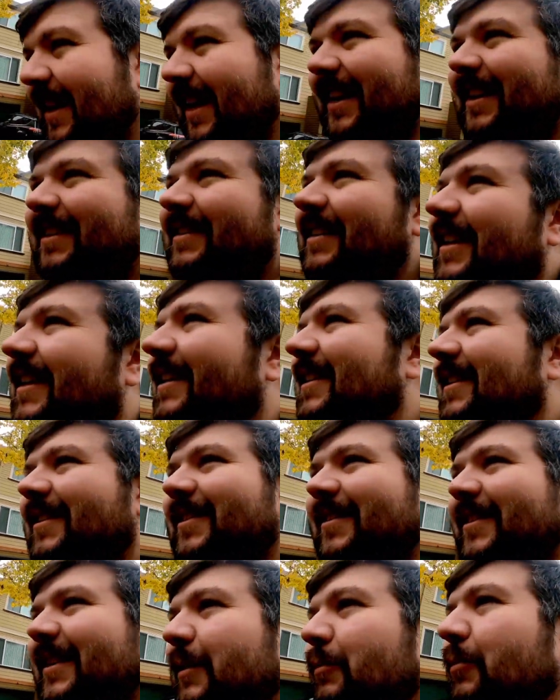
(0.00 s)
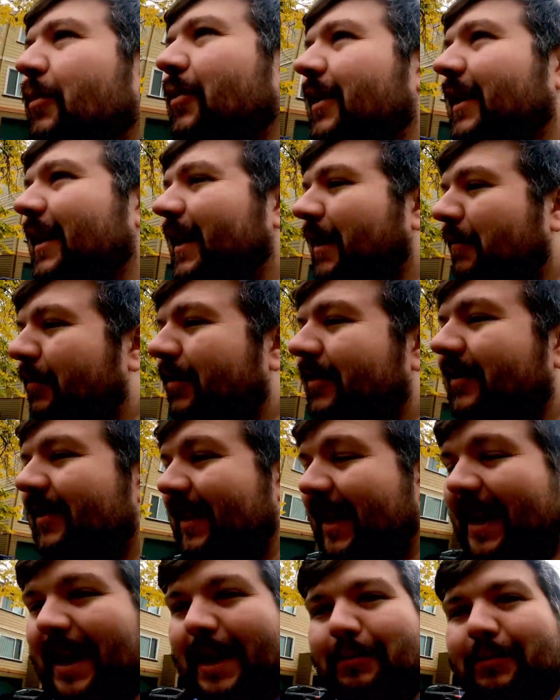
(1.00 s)
And it's like, do you need more
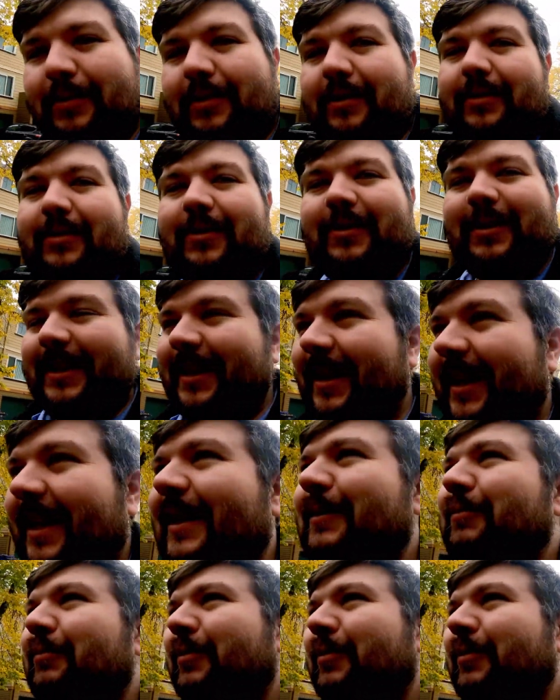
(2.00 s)
cameras? Absolutely not,